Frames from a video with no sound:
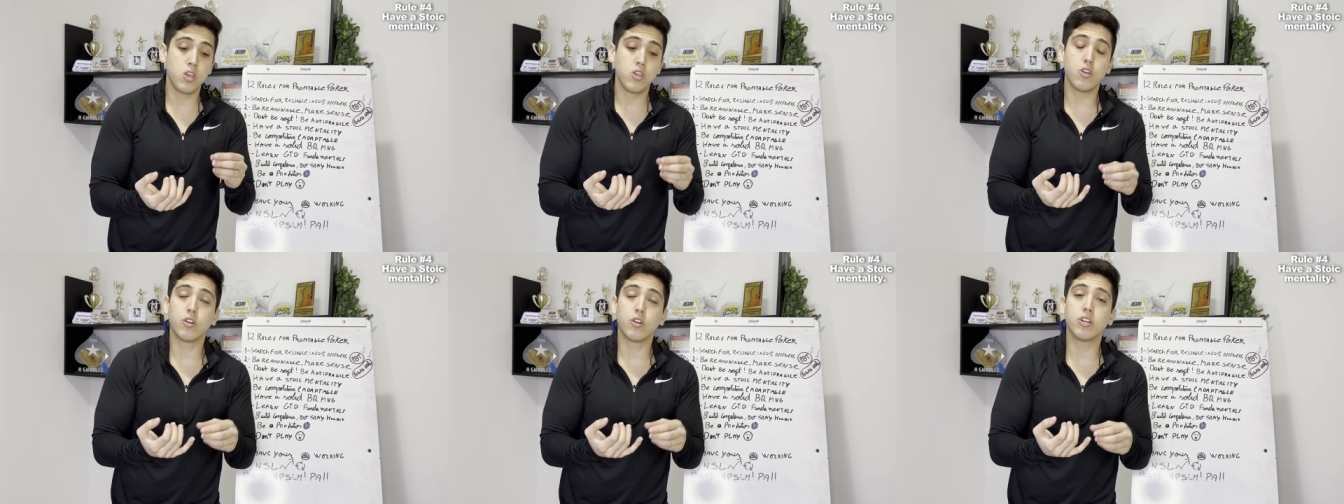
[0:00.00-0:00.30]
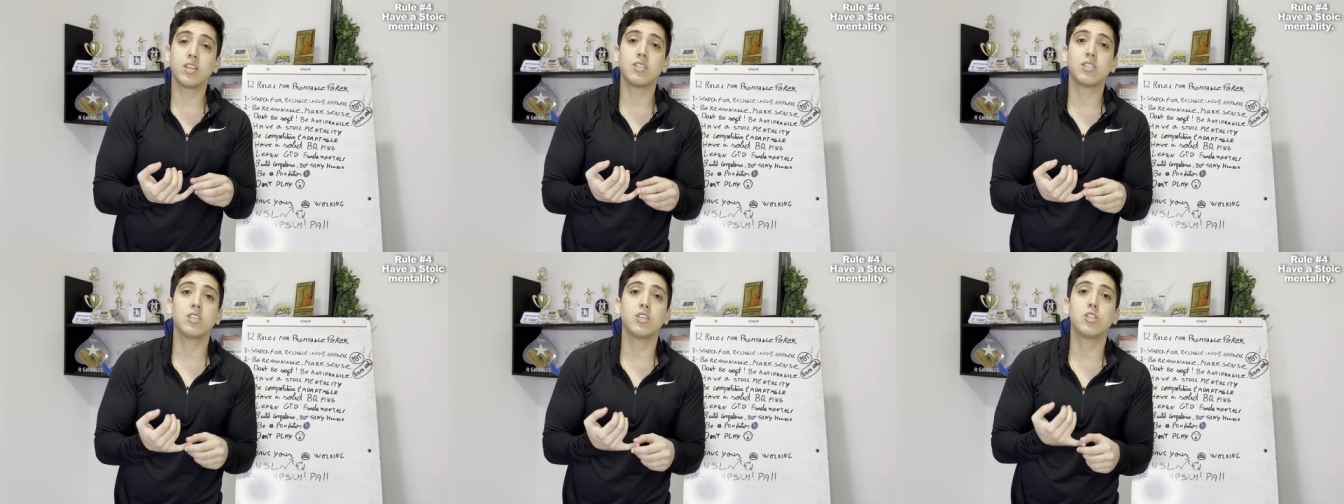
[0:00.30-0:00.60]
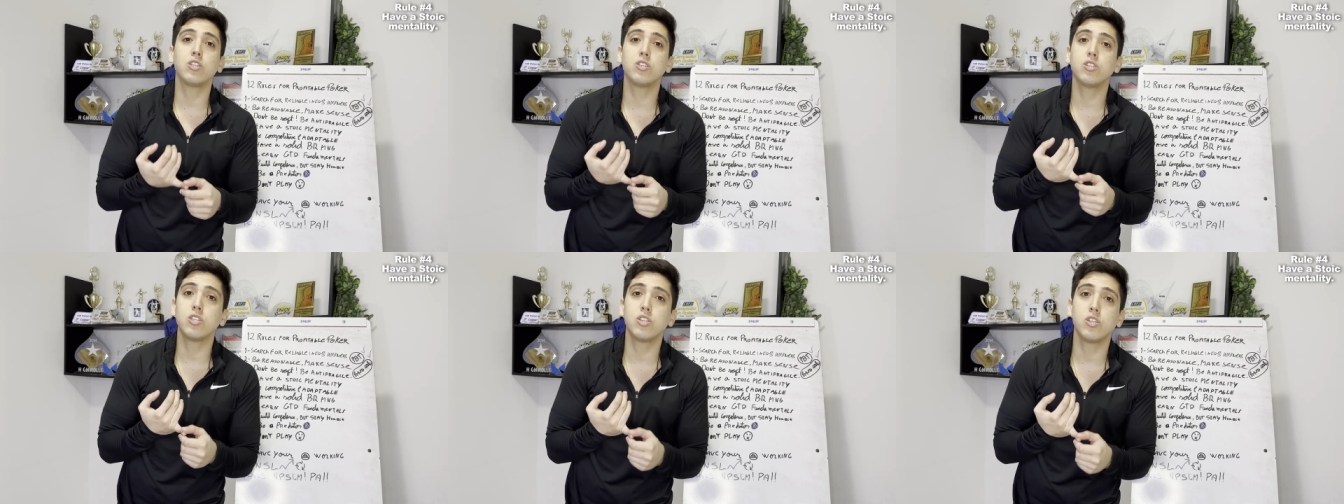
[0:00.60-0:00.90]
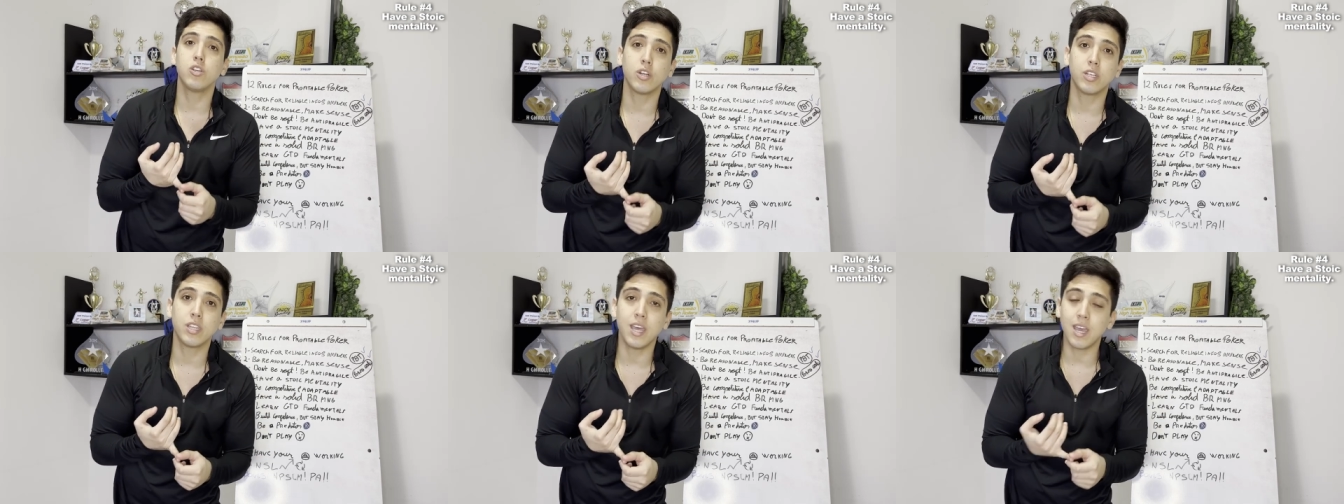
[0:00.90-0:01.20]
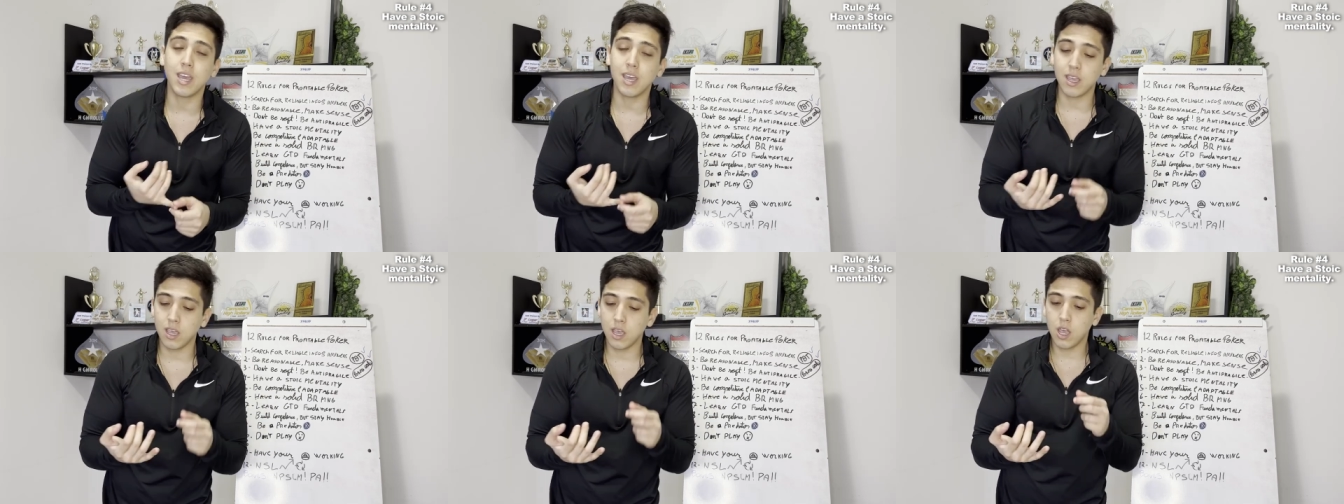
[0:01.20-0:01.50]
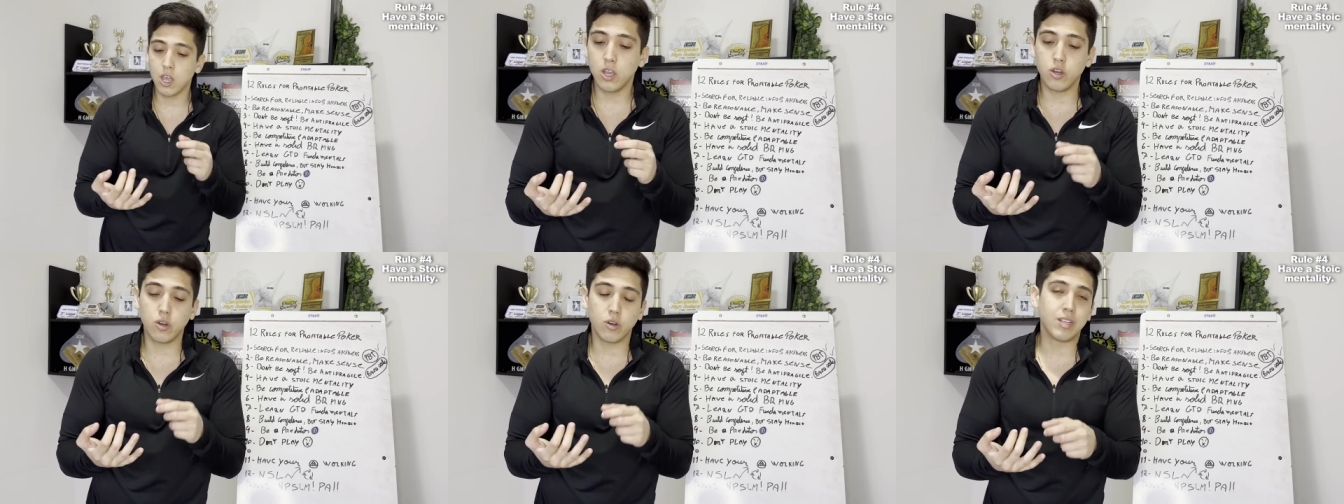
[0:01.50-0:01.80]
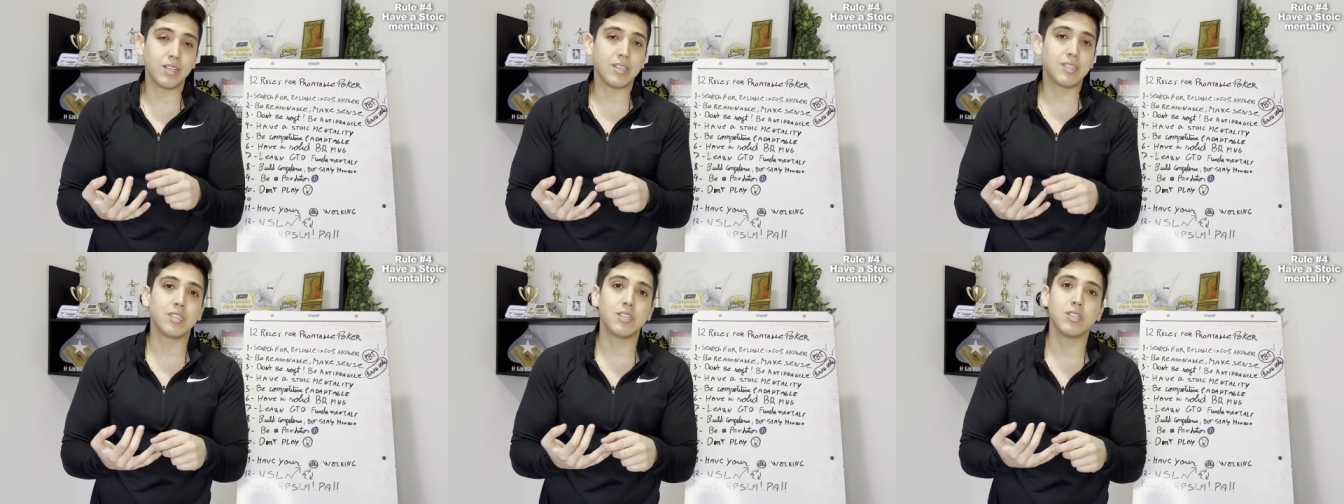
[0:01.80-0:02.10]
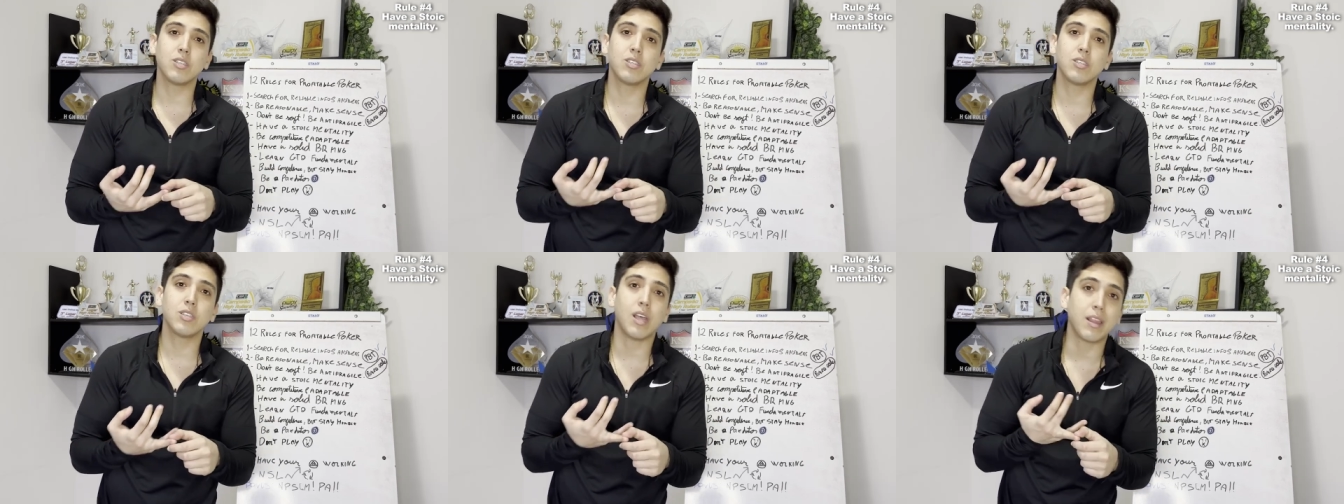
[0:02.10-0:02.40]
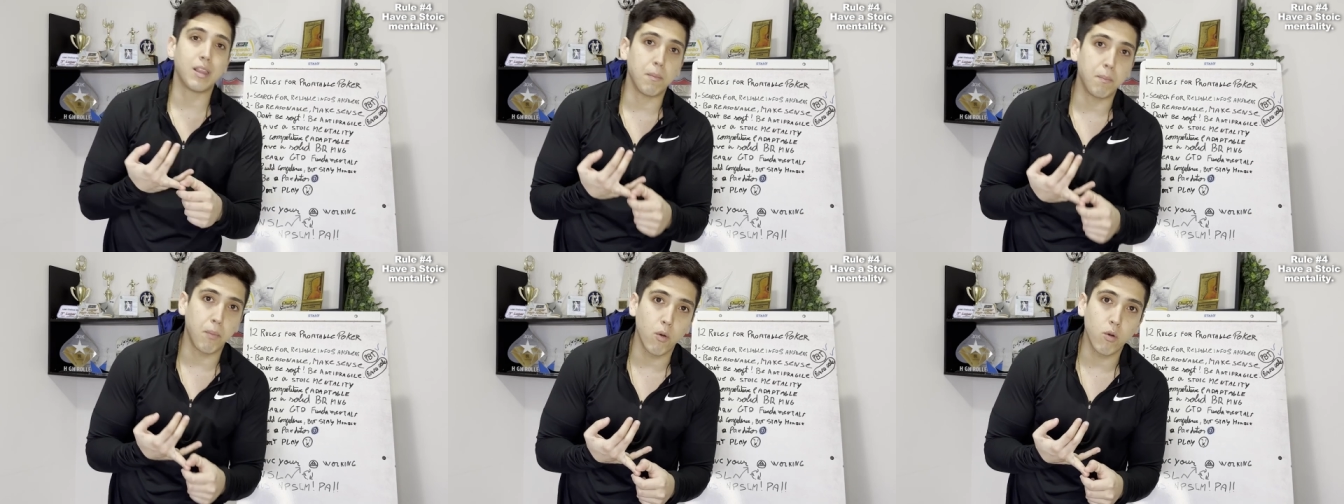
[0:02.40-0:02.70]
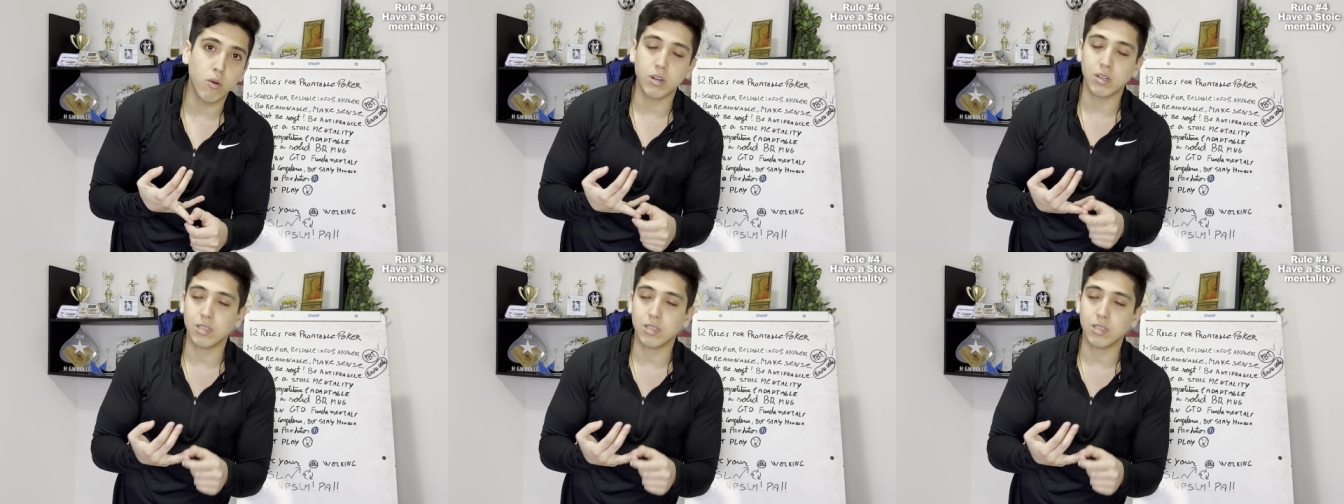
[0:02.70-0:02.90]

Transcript: your decisions in your day, your decisions at the poker